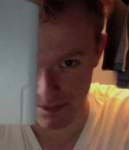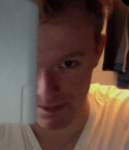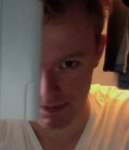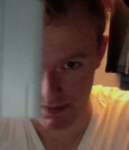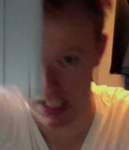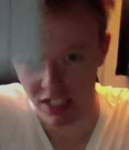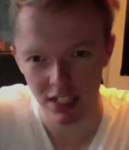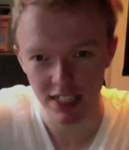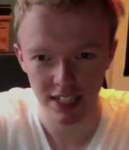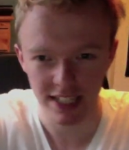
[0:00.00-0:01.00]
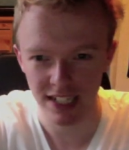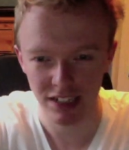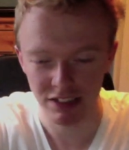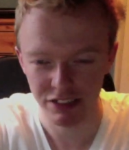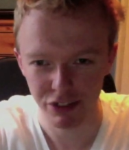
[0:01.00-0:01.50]
Can I say that
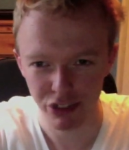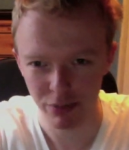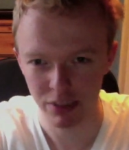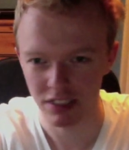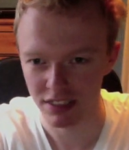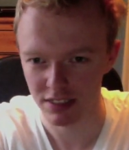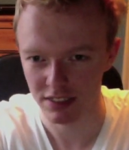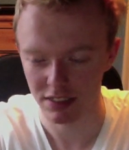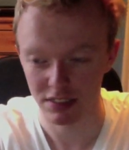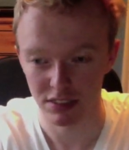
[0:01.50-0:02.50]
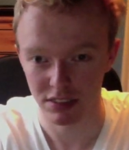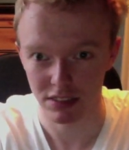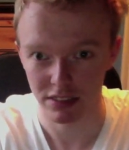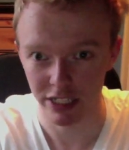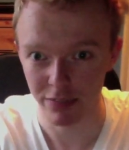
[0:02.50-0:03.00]
on YouTube?
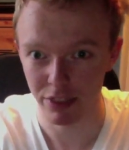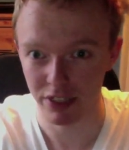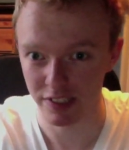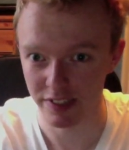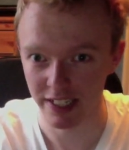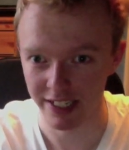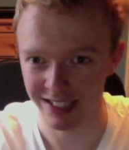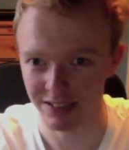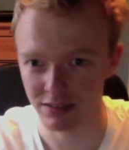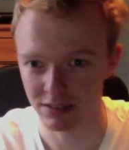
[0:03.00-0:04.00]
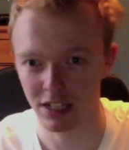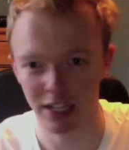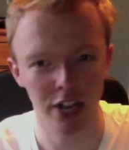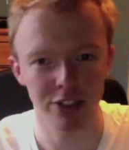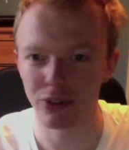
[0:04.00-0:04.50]
I hope so, because I said it now, and
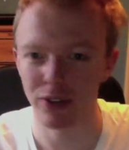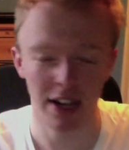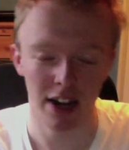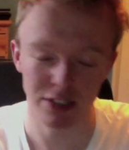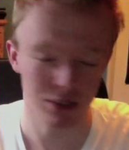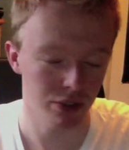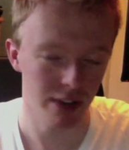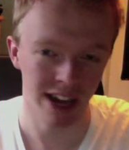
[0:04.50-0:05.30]
I do not know how